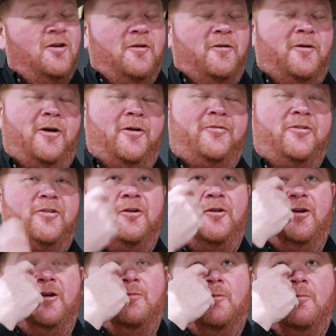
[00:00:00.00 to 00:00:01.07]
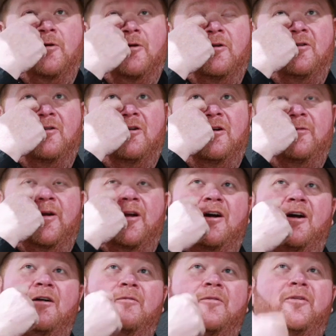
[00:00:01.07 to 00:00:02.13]
Well, I was sitting there looking at my brother-in-law. I'm like,
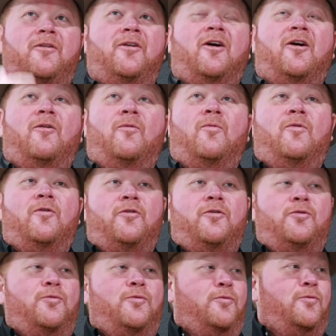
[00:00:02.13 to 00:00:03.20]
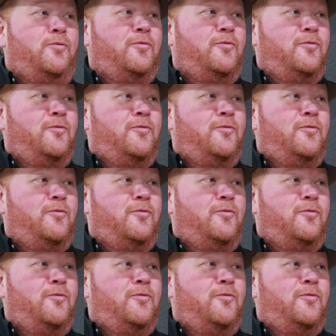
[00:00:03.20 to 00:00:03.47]
I would not want you